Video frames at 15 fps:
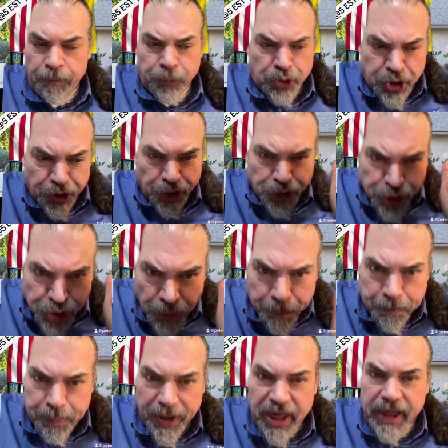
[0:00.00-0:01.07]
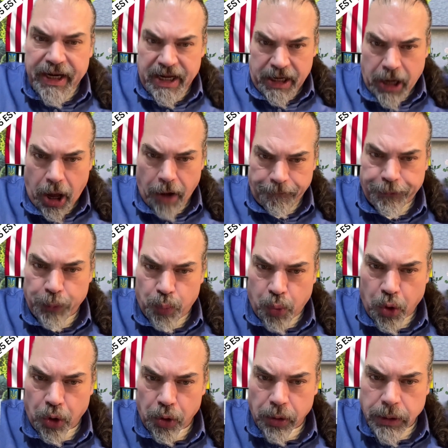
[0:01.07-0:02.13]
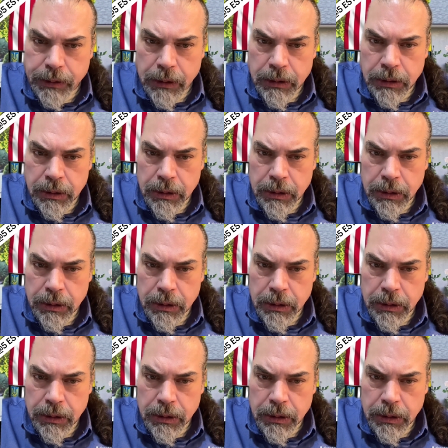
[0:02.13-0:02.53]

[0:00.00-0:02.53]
to the stability of the world.